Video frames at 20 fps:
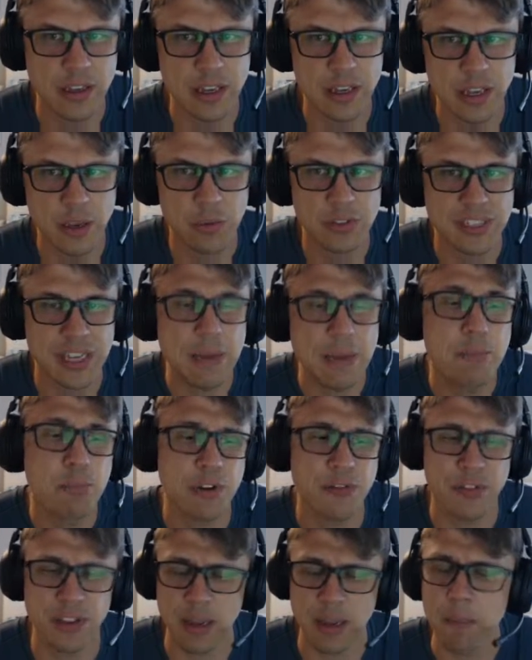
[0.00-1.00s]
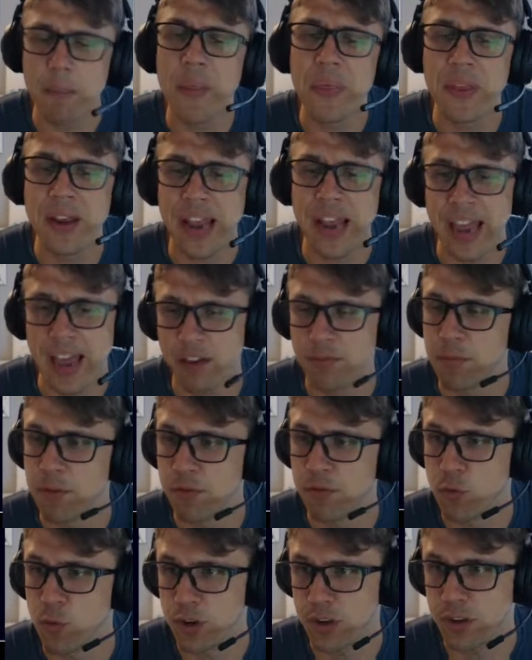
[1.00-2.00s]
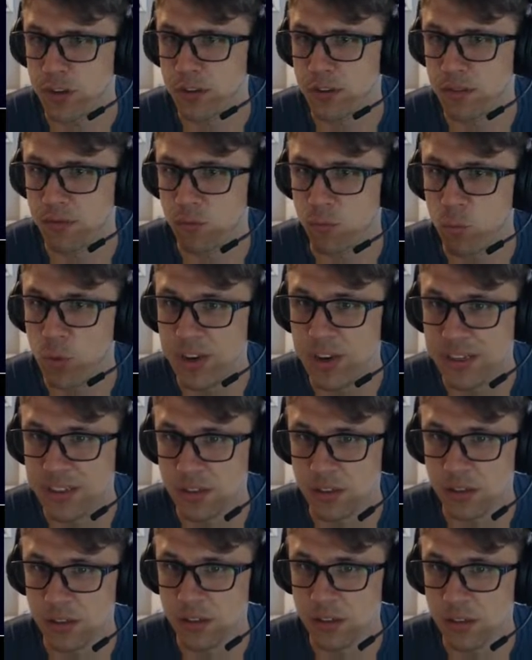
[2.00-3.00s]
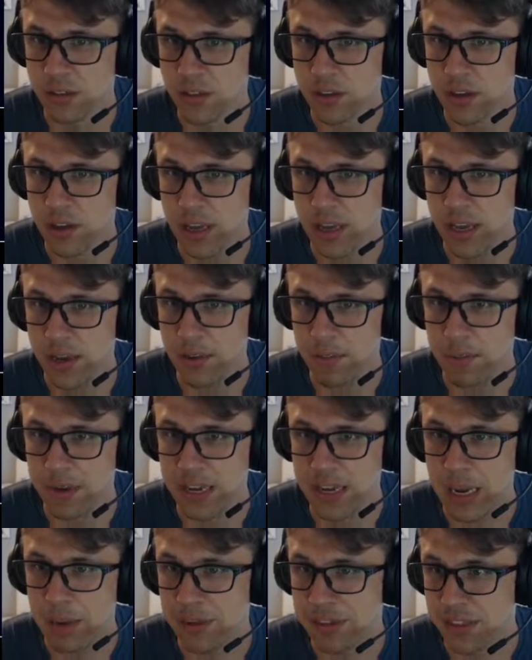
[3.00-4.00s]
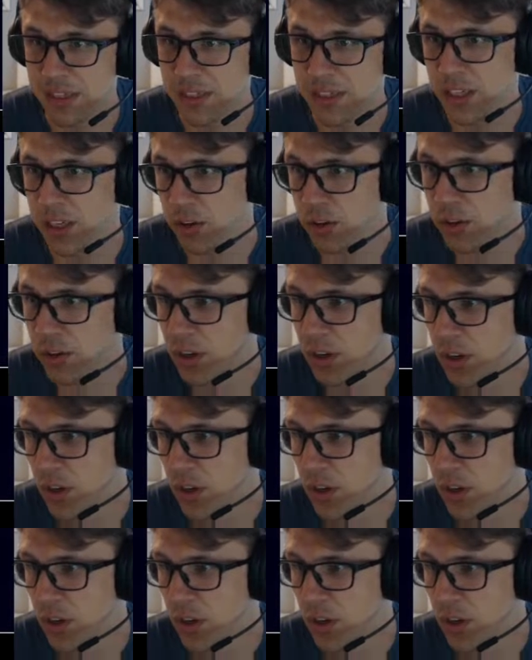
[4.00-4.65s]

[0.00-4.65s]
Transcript: was in print for like a month and a half before it went and it became discontinued.